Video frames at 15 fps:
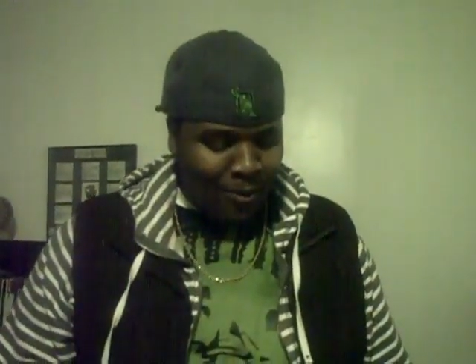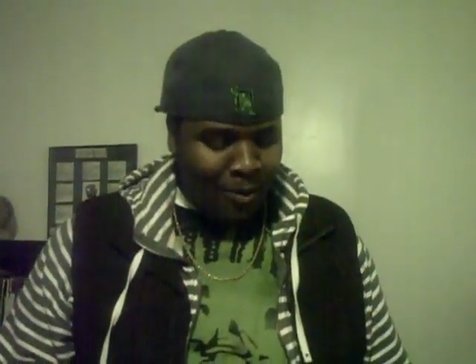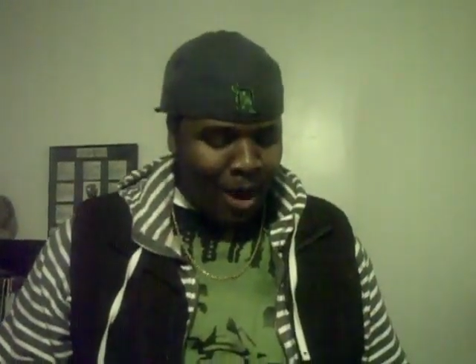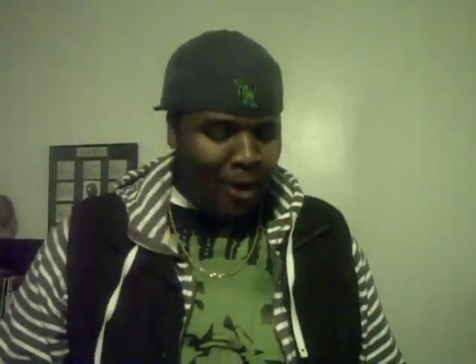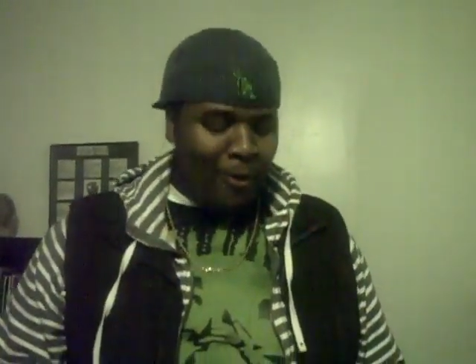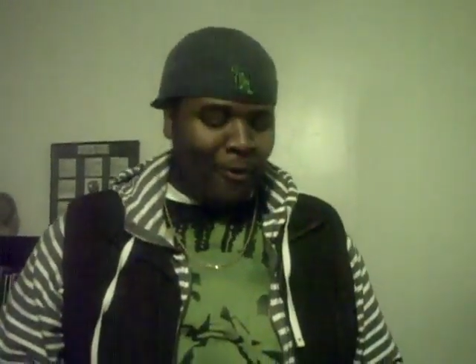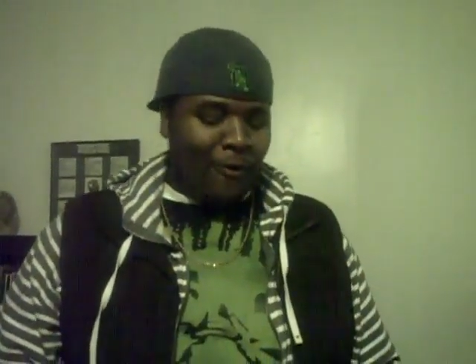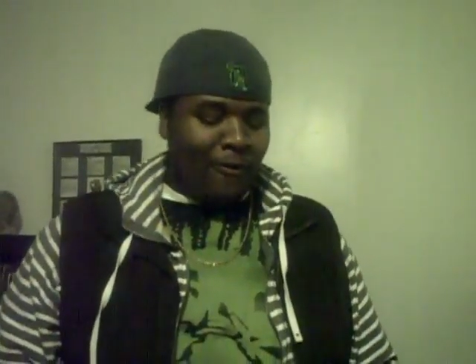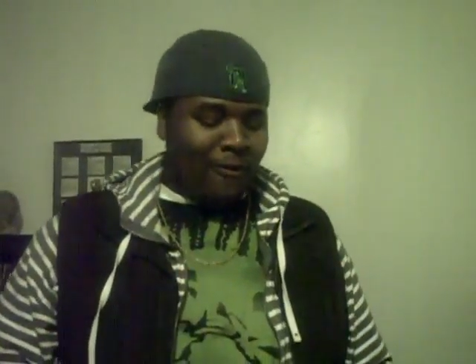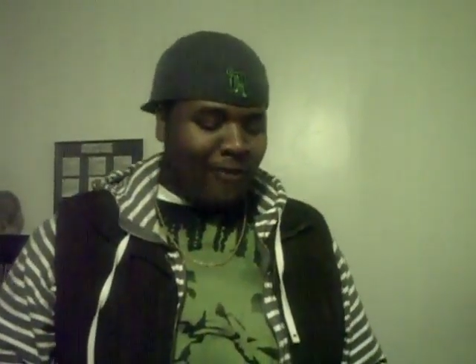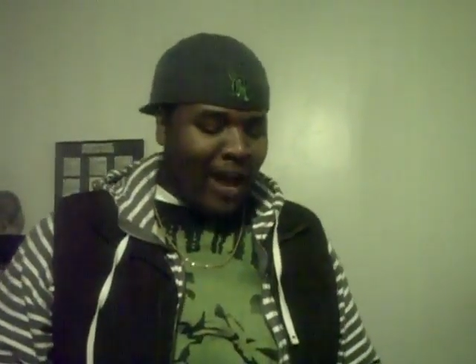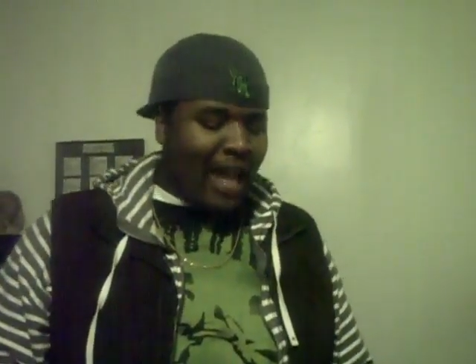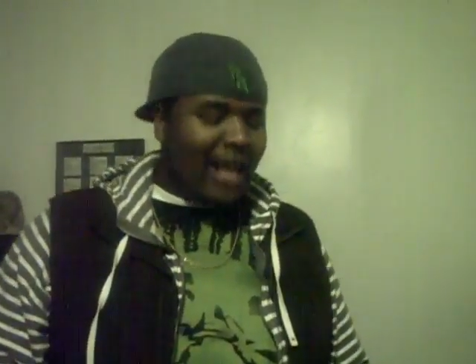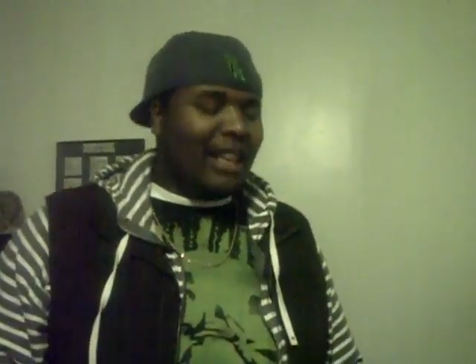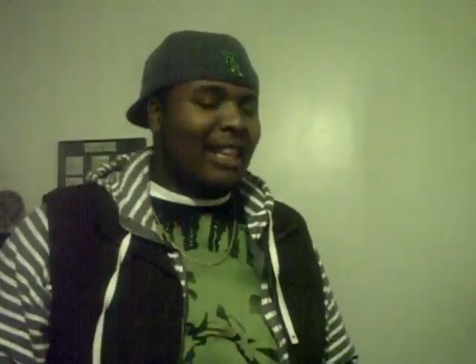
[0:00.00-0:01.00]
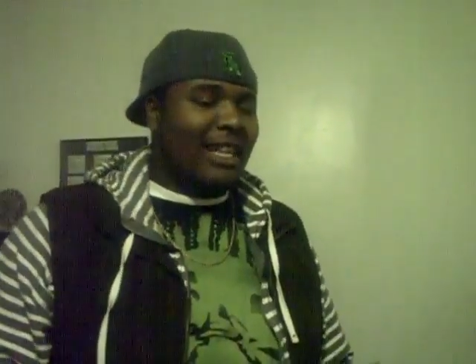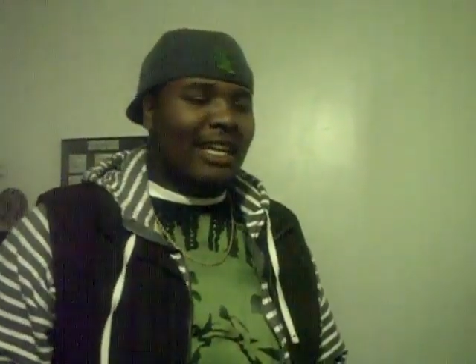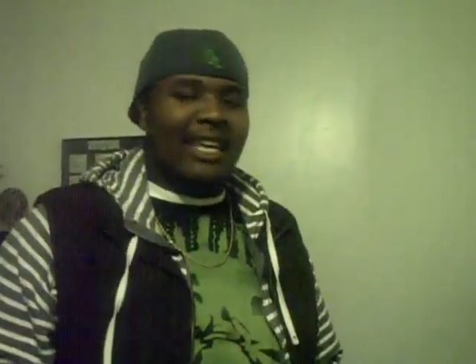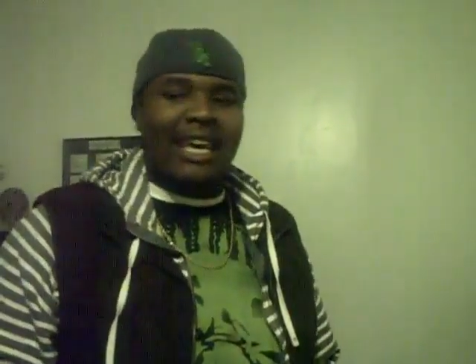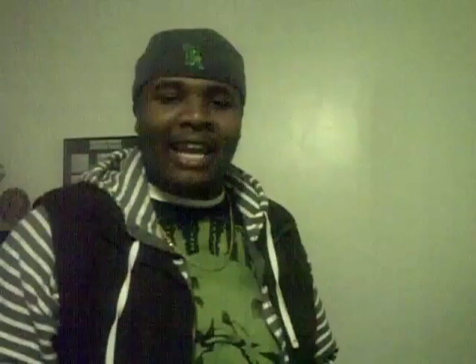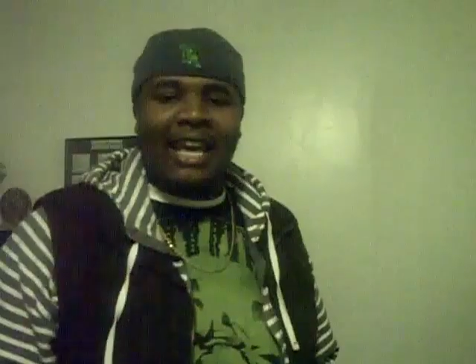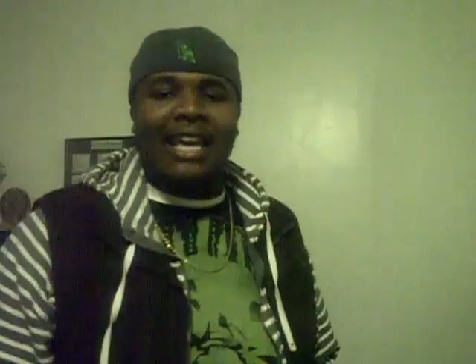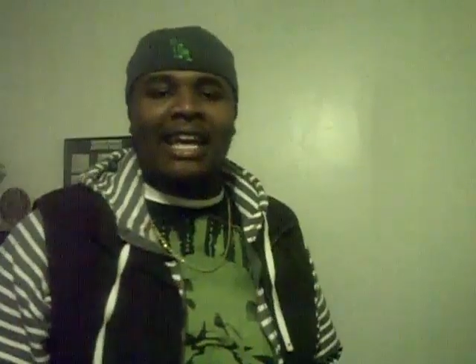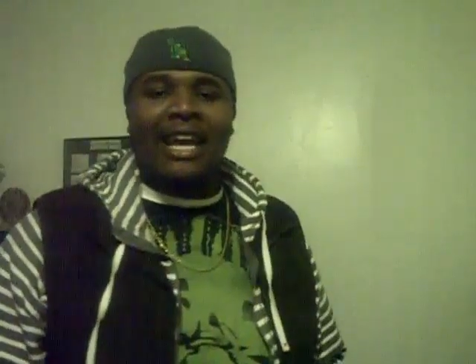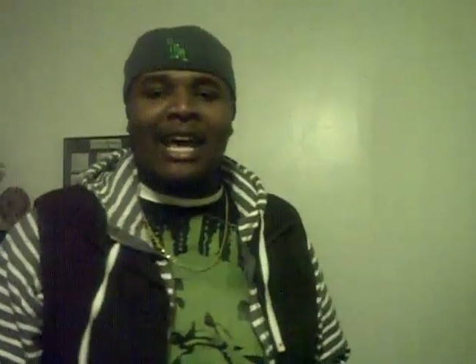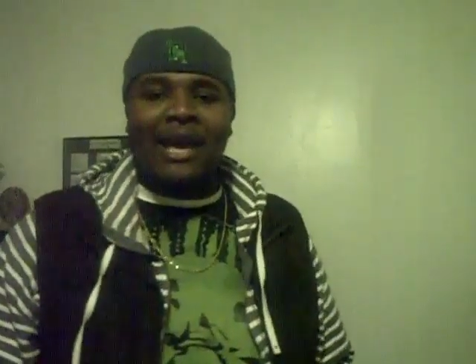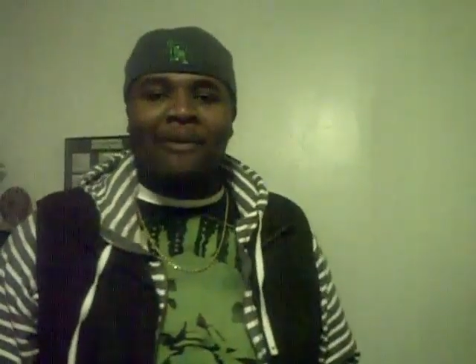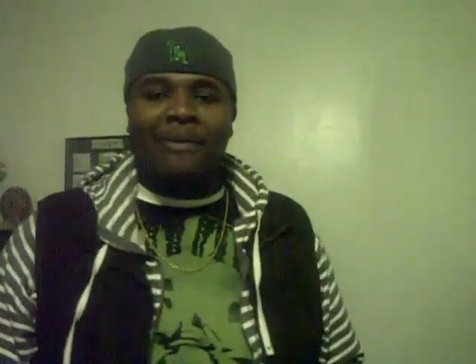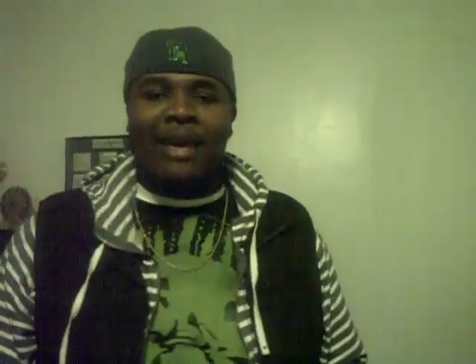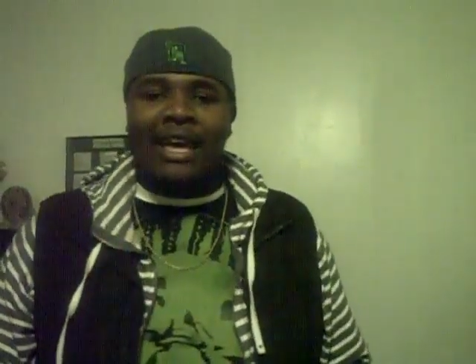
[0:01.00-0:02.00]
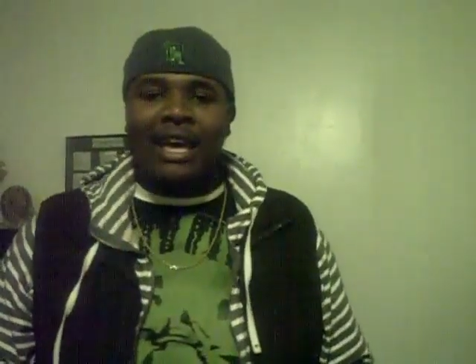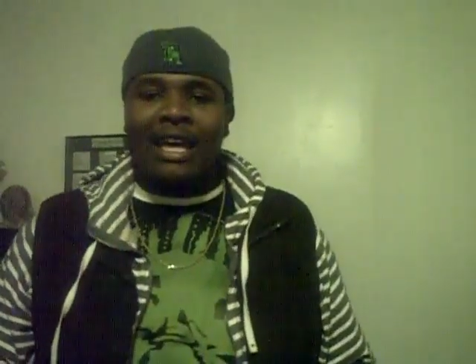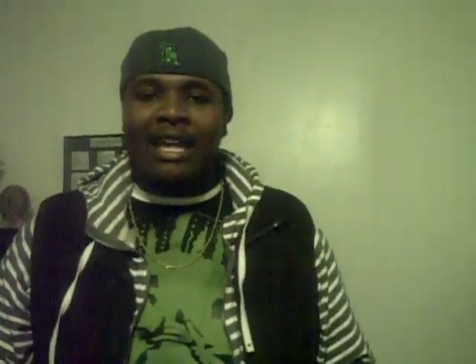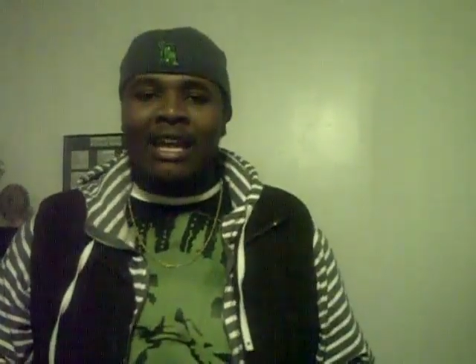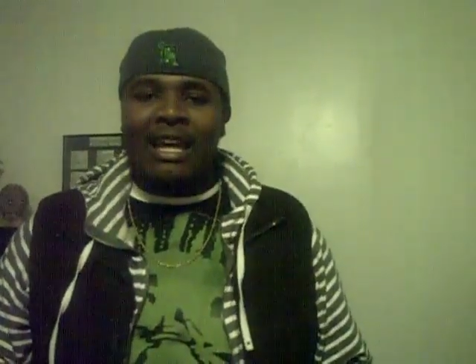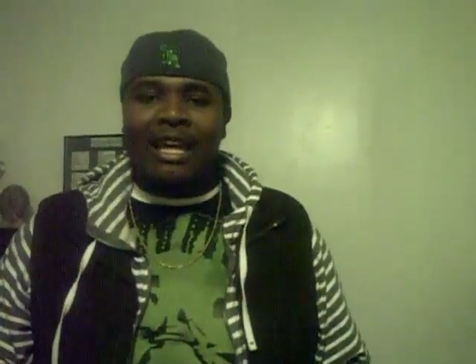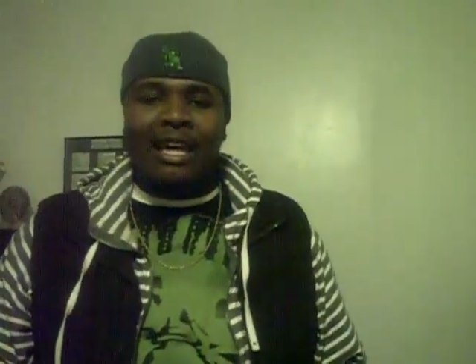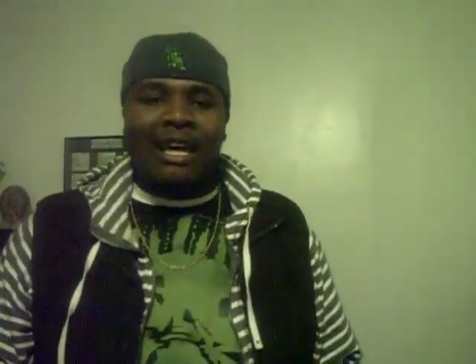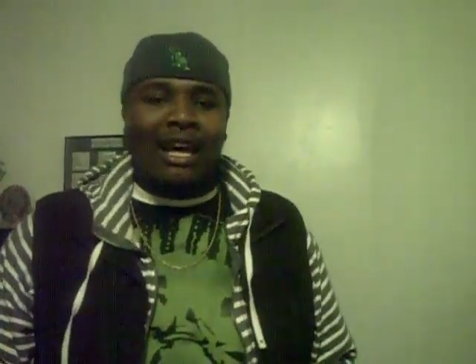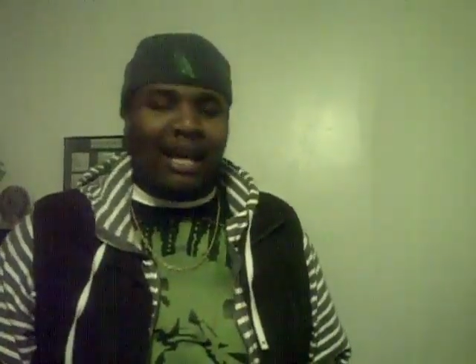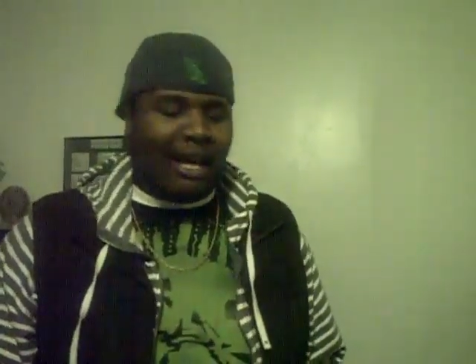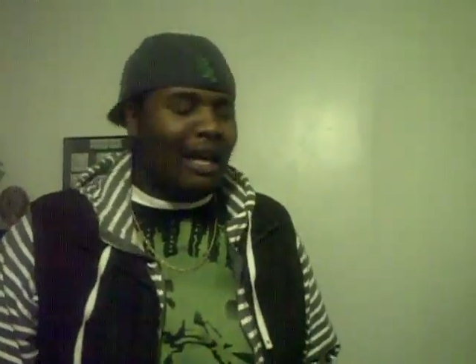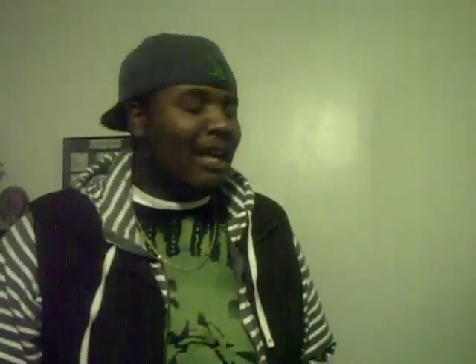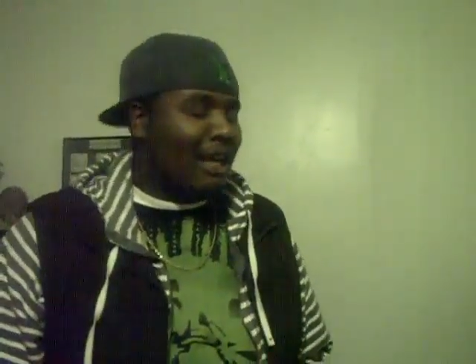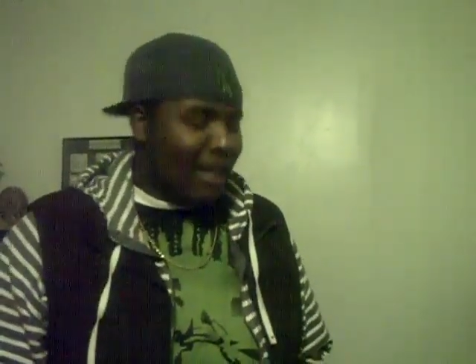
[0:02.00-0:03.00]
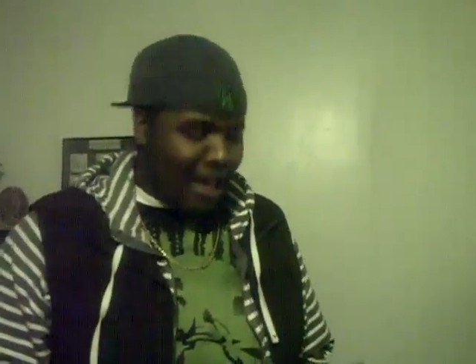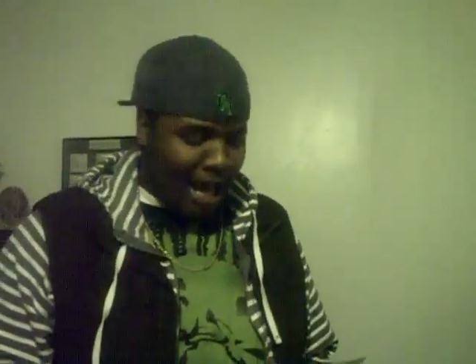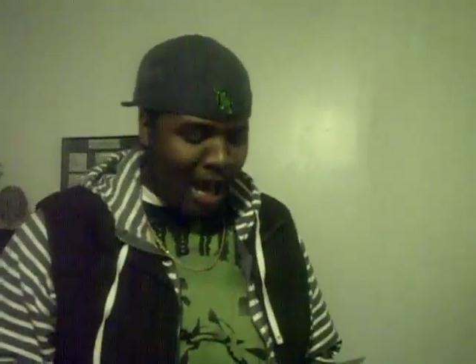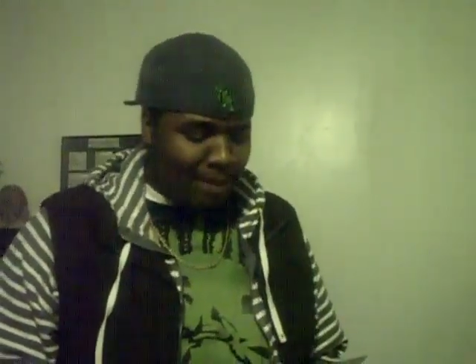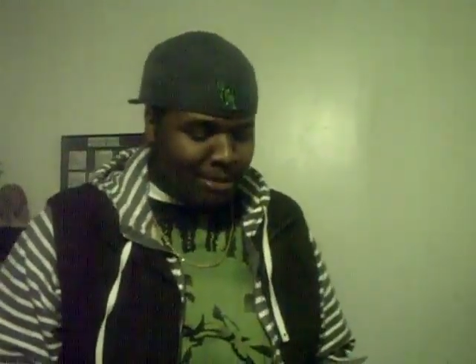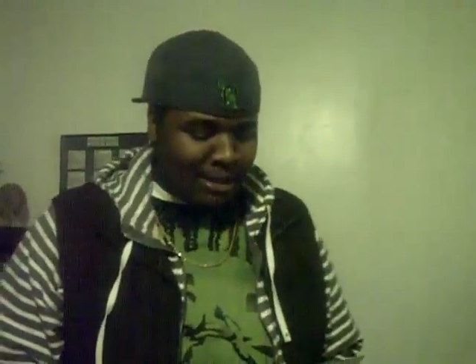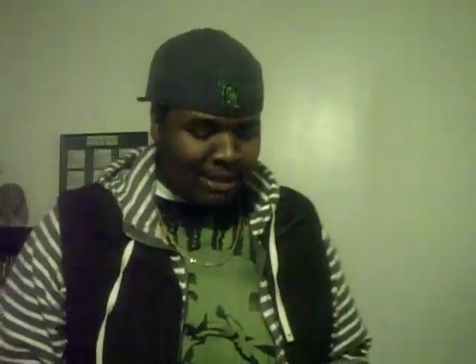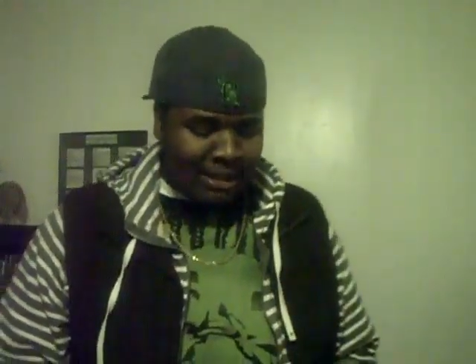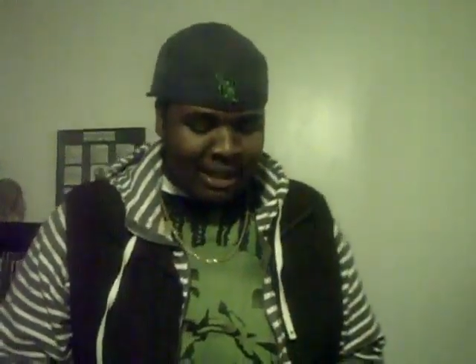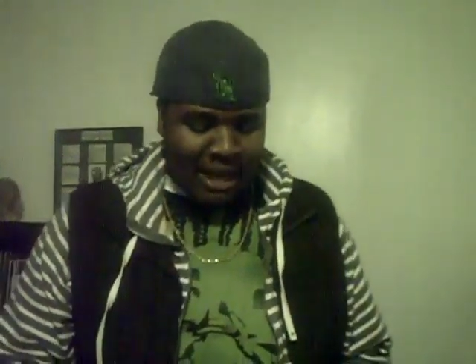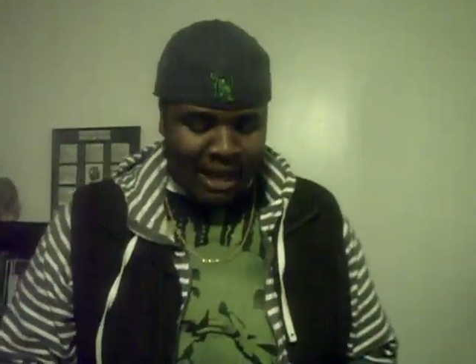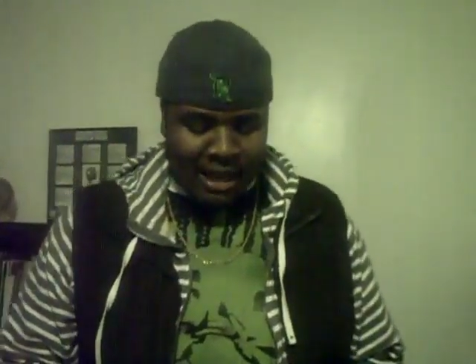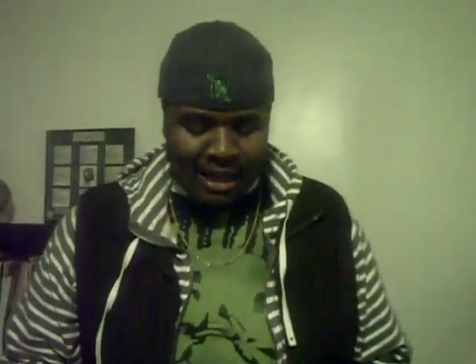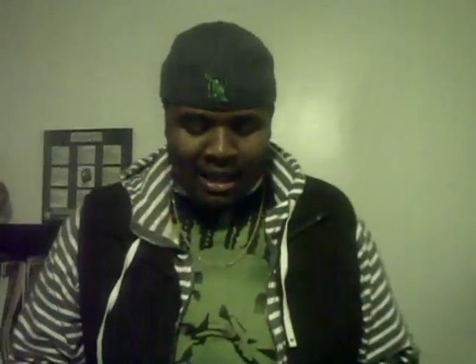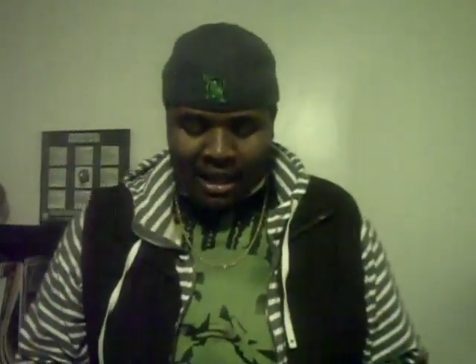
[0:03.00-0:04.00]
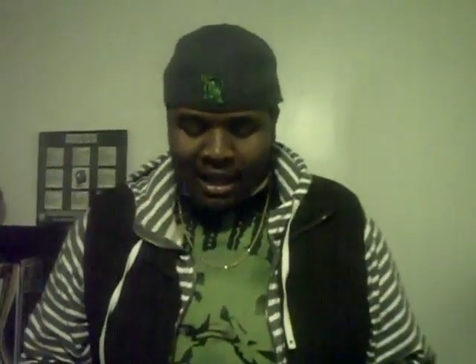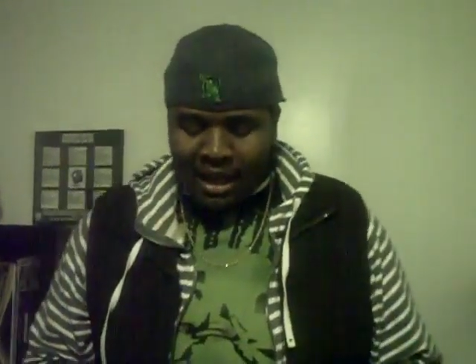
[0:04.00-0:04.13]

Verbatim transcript: Woo! Finally, can I get an amen? Amen. I'm just saying.